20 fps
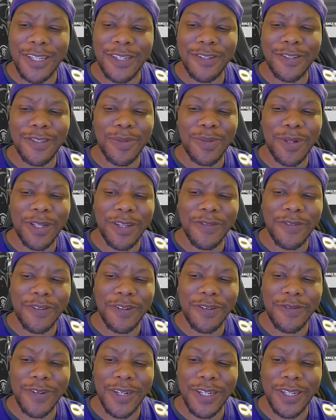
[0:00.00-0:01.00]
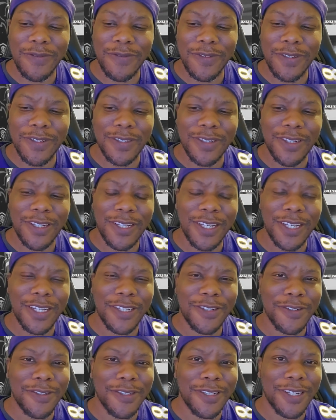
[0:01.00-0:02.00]
He used to play for the Ravens. He
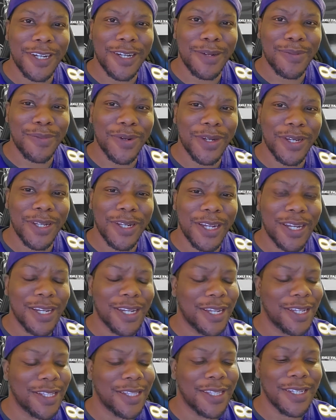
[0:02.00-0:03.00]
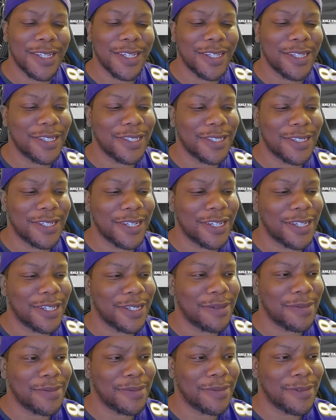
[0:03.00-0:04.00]
injured Tom Brady. I can't think of his
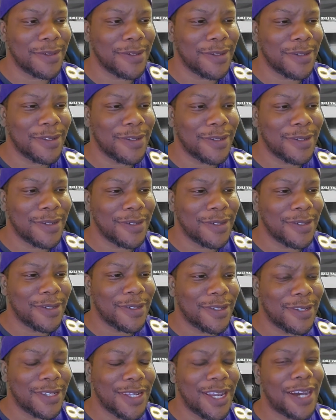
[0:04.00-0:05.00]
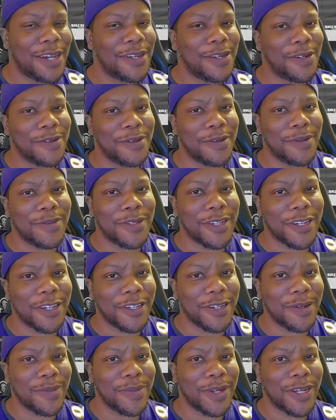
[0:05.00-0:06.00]
name. Y'all know who I'm
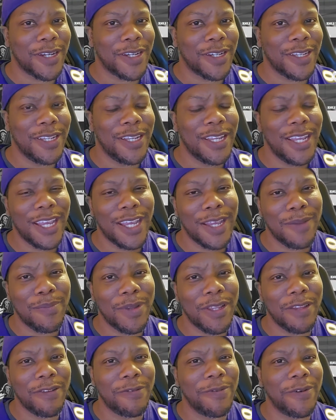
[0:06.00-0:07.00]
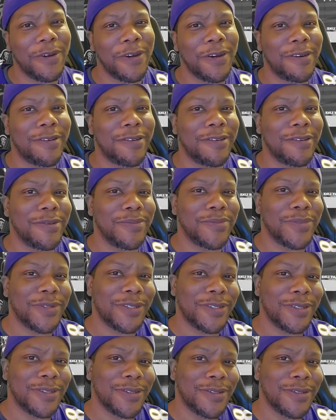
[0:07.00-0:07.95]
talking about. He had beef with Harbs.